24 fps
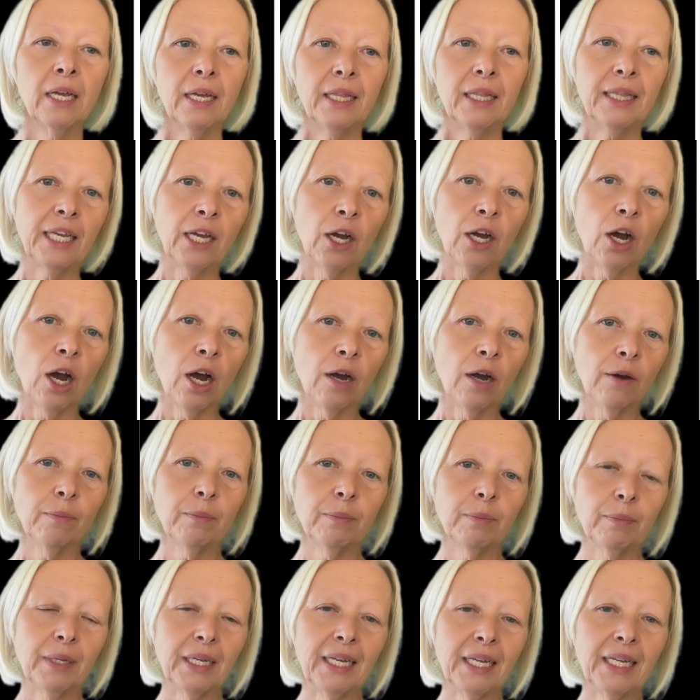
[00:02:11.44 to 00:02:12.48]

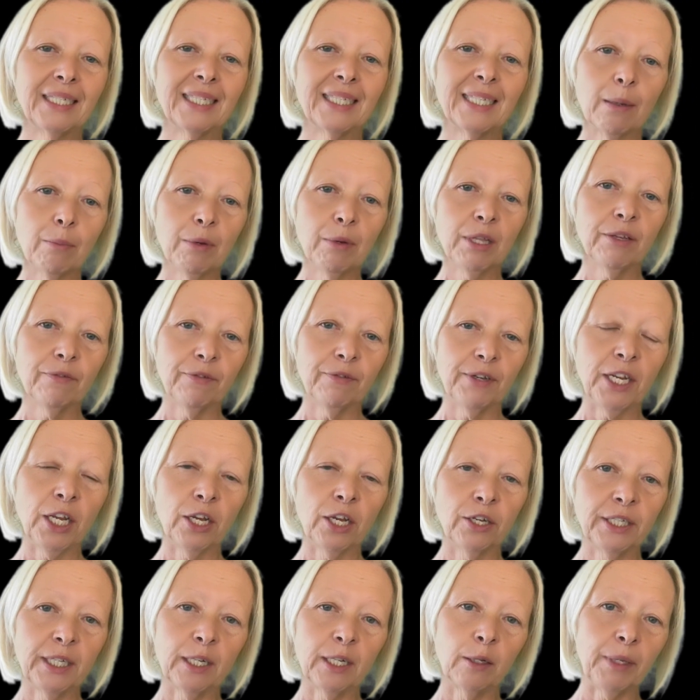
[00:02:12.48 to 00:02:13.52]
In some of the
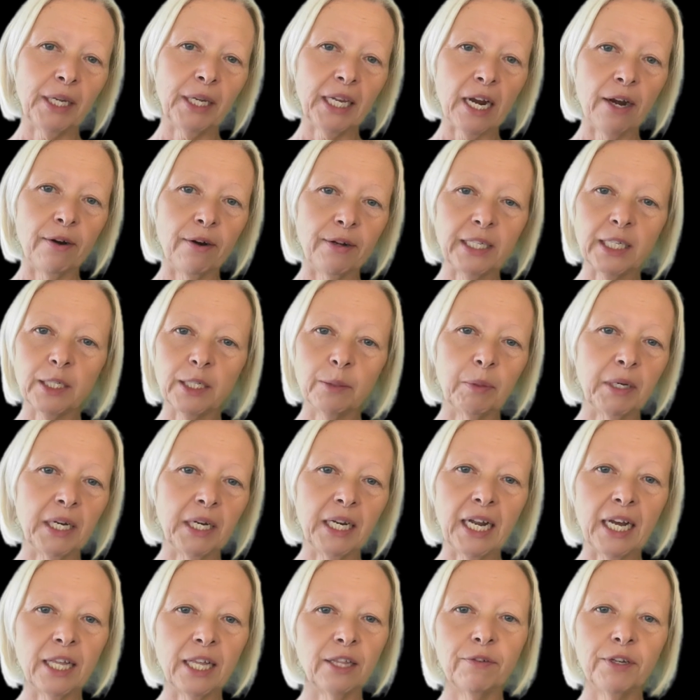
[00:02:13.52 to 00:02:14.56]
videos, there'll be characters, but in
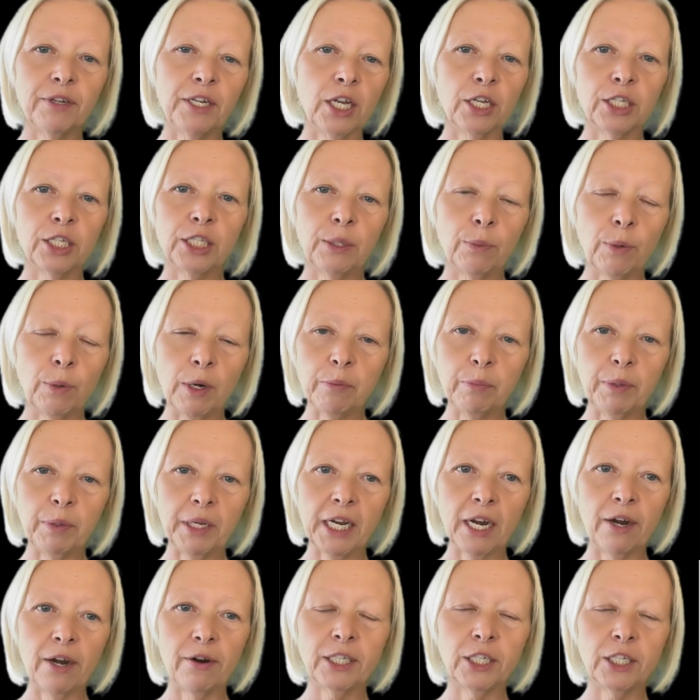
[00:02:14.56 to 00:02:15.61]
other videos, there won't be
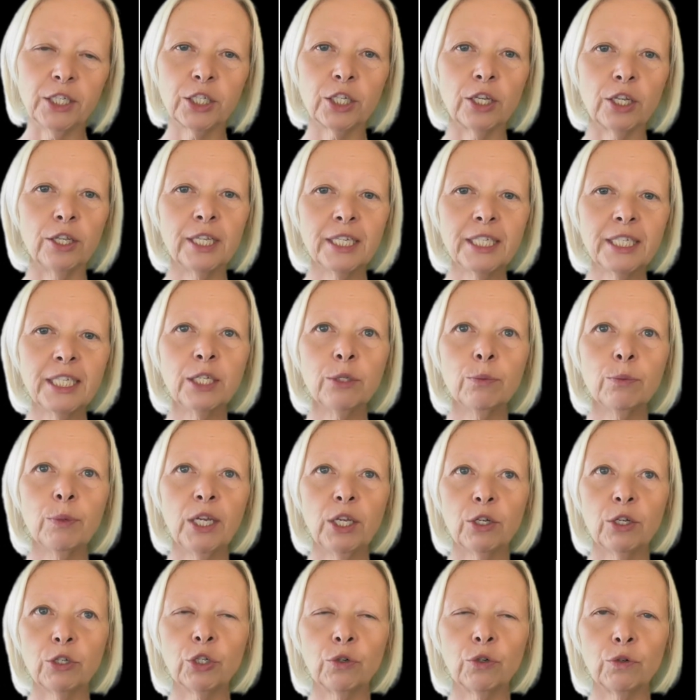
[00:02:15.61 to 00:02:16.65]
characters. So this is where
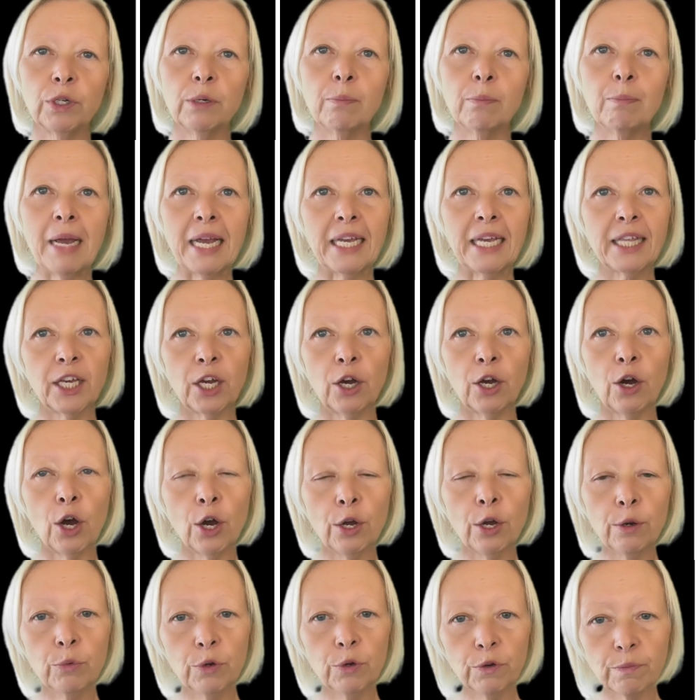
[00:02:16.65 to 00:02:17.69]
your children make their
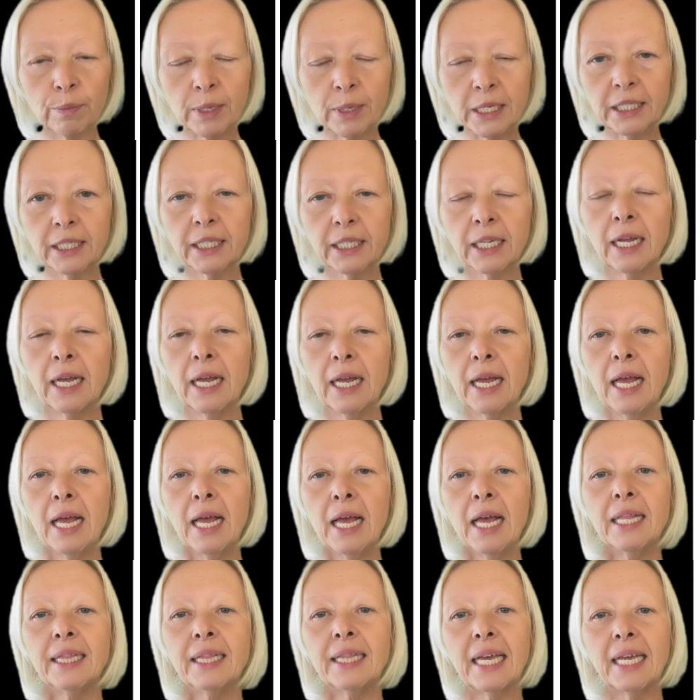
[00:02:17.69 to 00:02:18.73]
own movements.
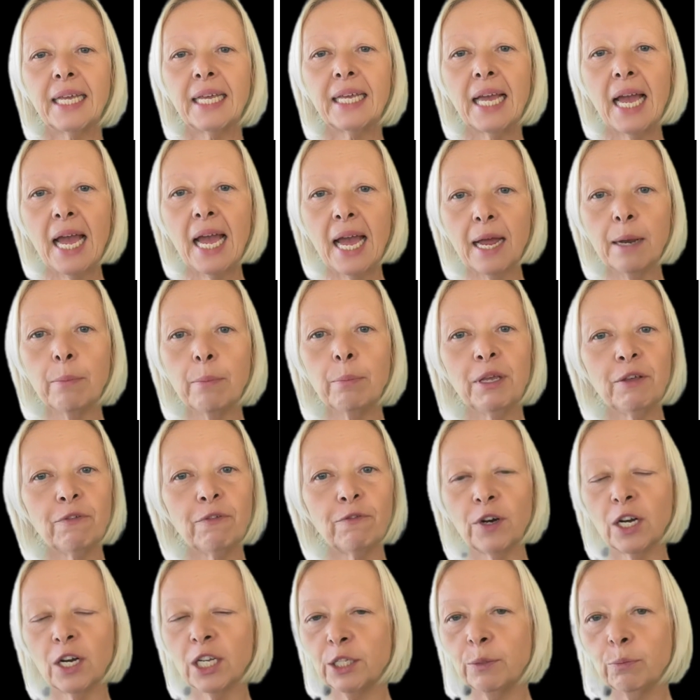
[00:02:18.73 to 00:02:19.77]
They can be
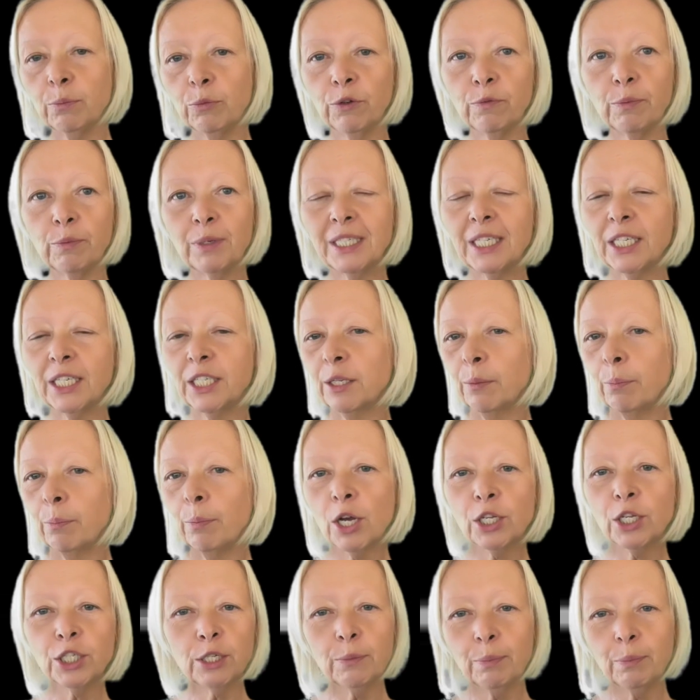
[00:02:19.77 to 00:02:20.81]
fast movements. It's
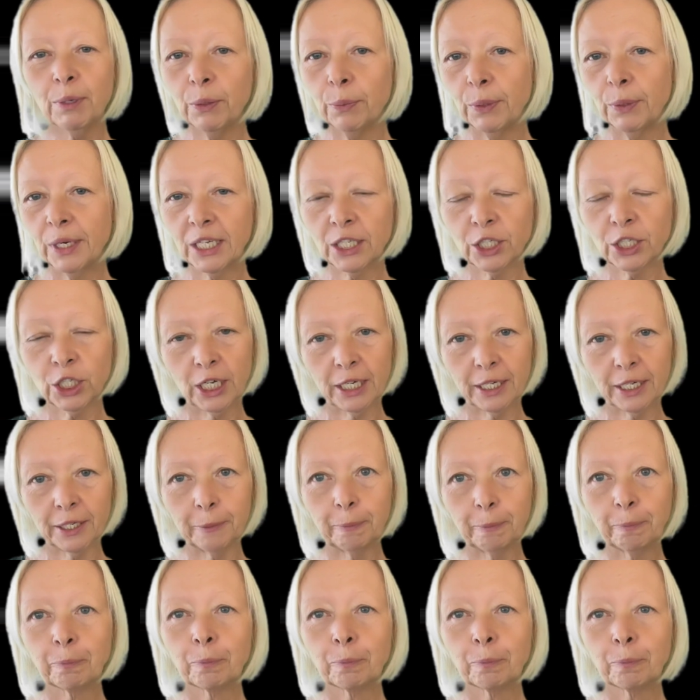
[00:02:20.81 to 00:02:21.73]
supposed to be wiggle jiggle.